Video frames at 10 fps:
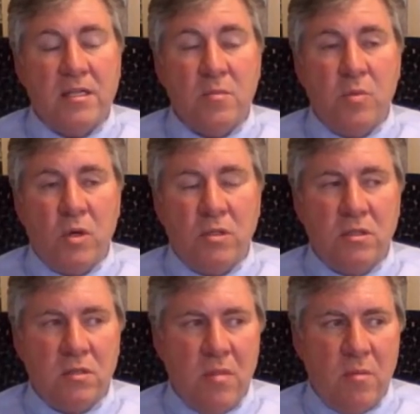It is
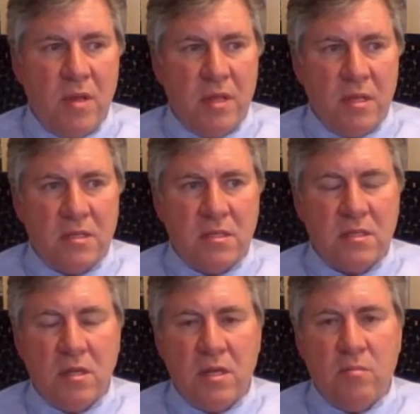important to remember that this
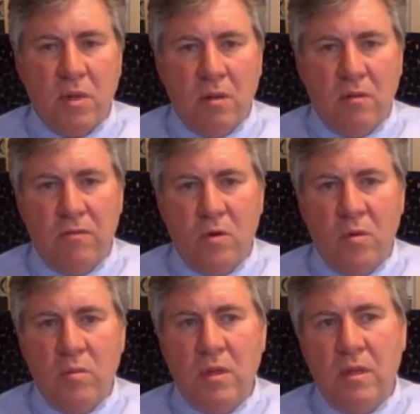is still in bill
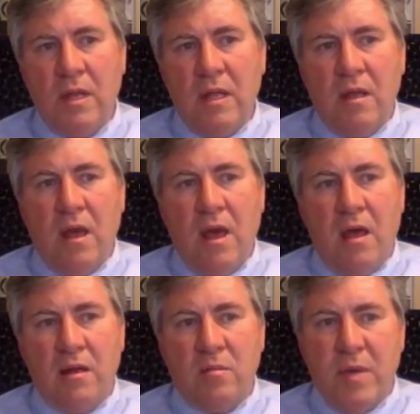form
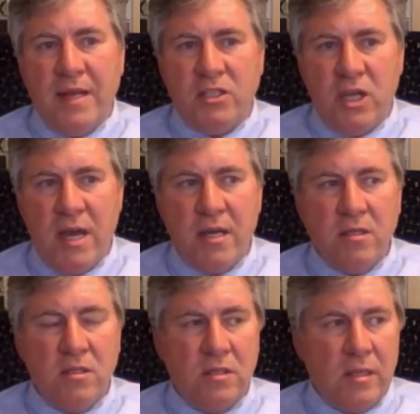and it may
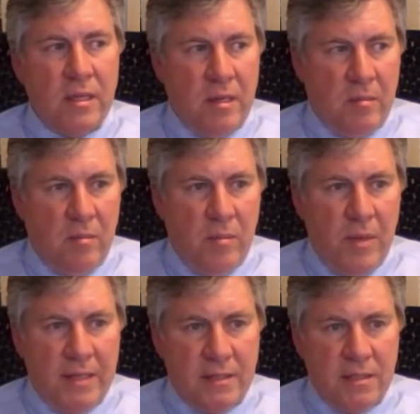change,
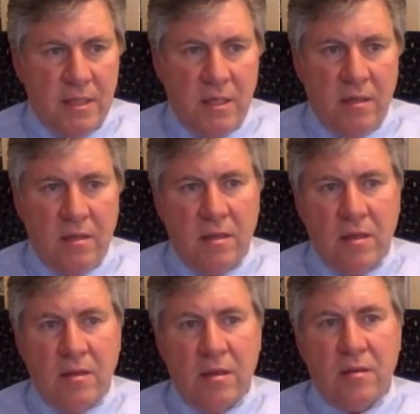but
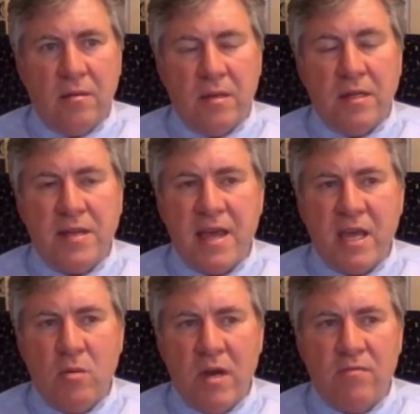the
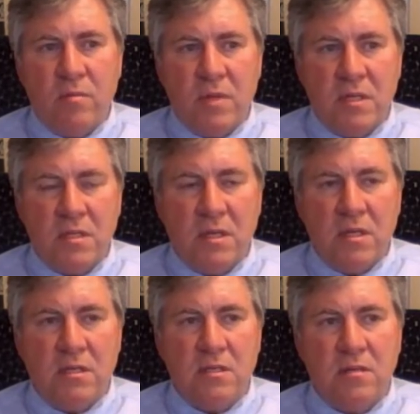takeaway from this
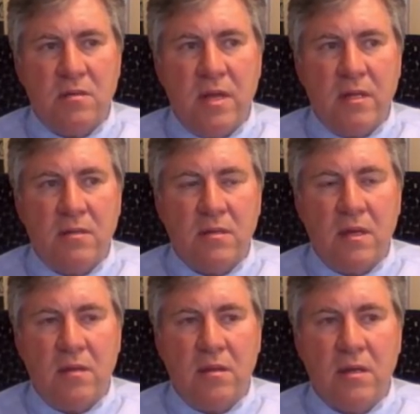is that
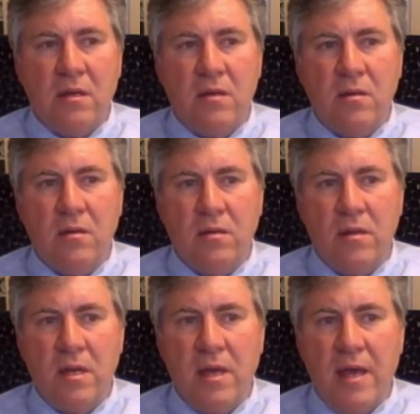I think
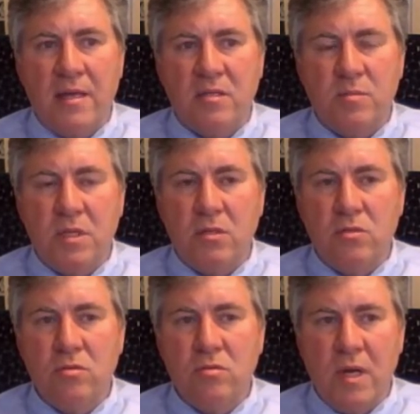there has
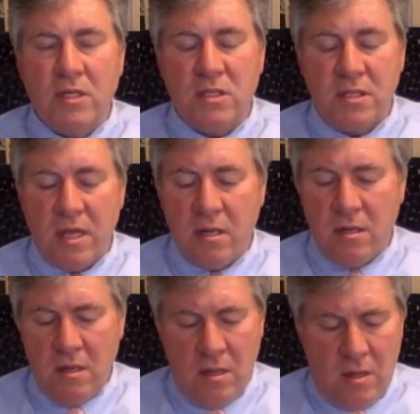been too much
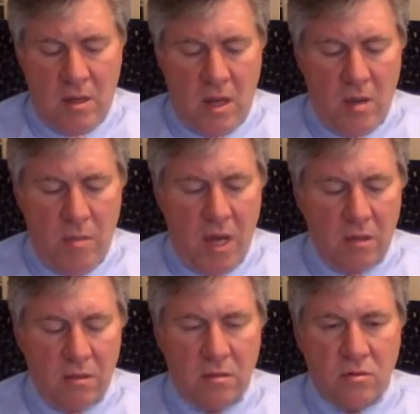said
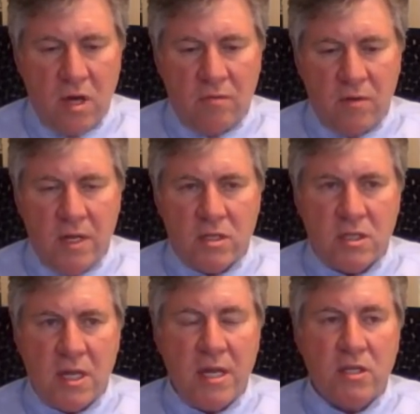about the draft
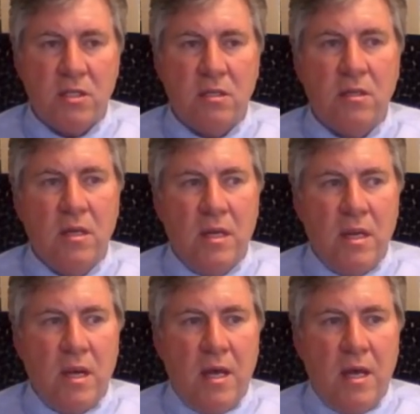legislation